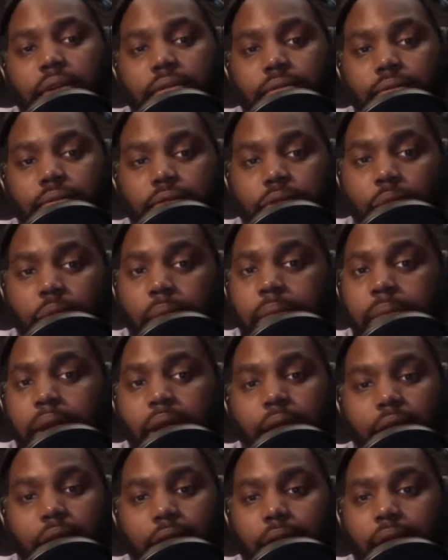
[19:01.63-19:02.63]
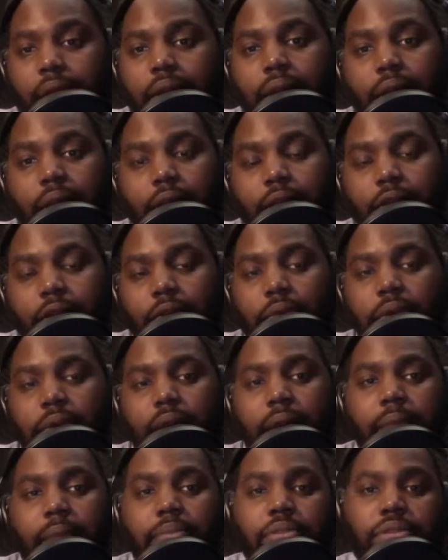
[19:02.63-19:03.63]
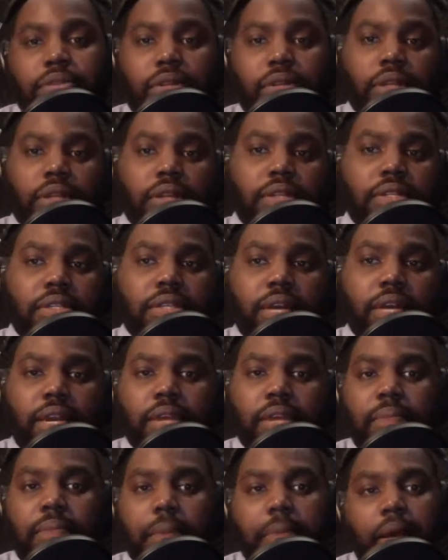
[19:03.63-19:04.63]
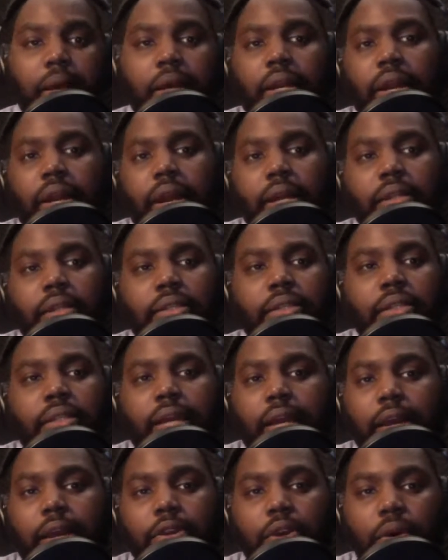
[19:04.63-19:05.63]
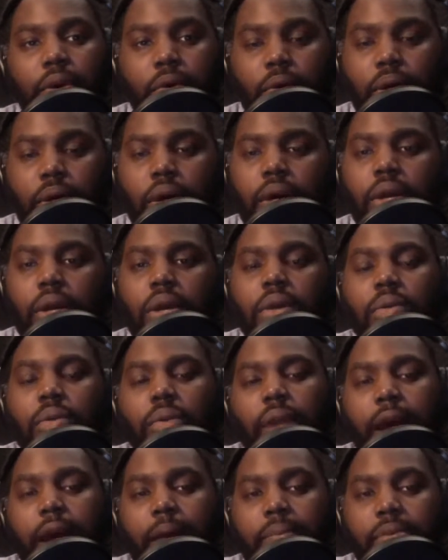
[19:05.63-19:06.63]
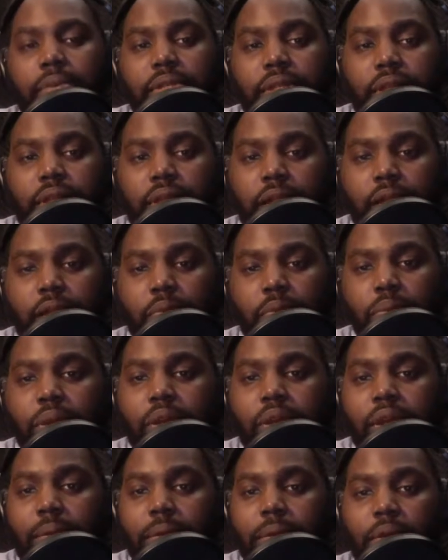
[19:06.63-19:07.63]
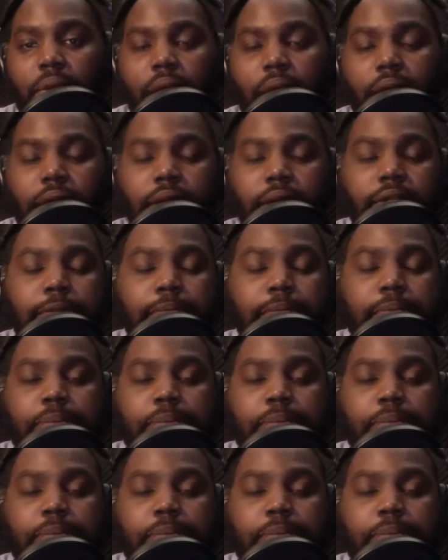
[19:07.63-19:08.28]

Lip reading: So I'm not going to act like I know what happens on the other side. I'm not going to act like I know what happens in PWIs.